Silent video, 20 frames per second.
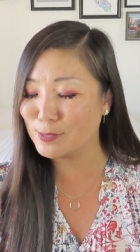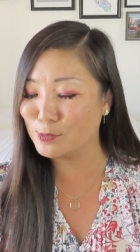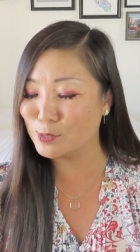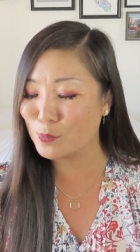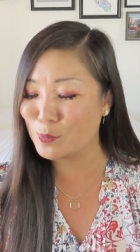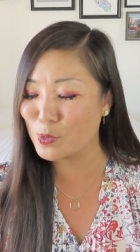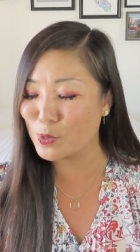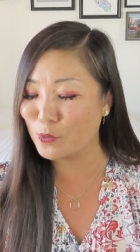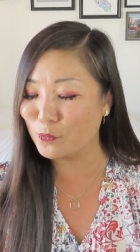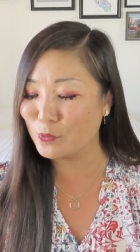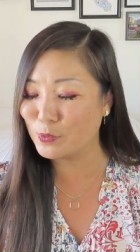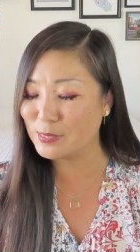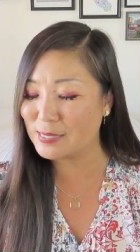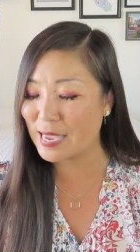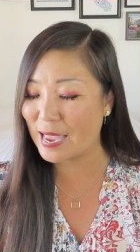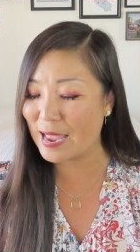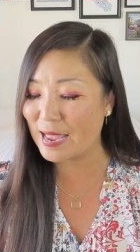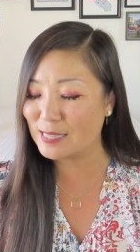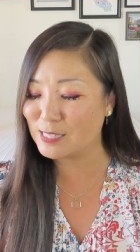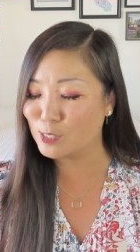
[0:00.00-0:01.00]
It was a beautiful
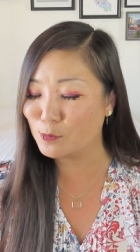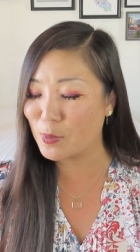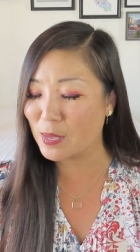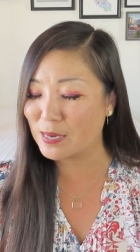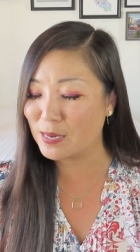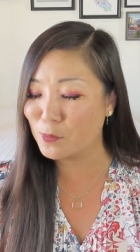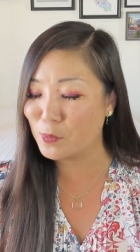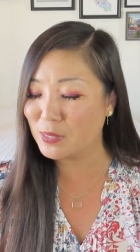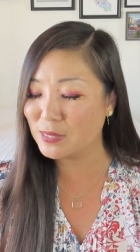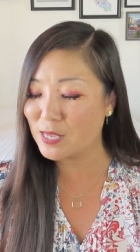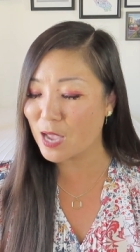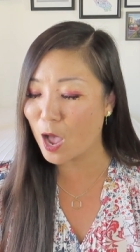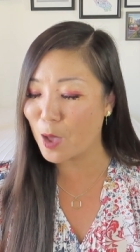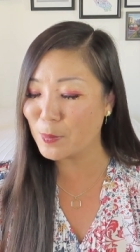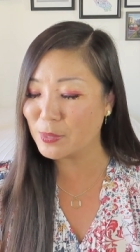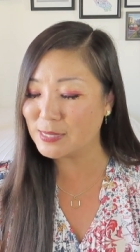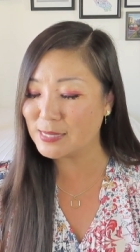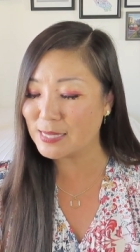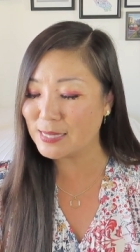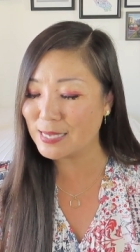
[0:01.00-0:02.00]
day, and spending with
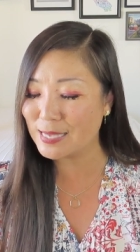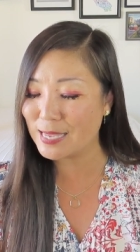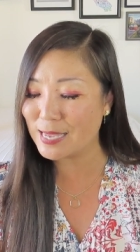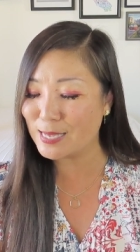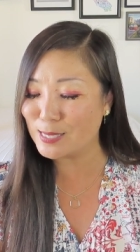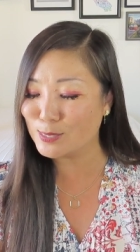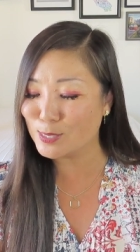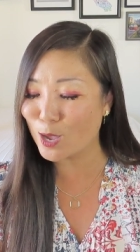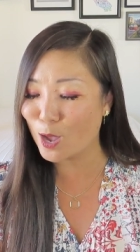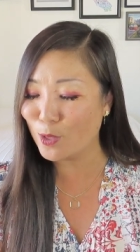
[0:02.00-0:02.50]
Thomas and the kids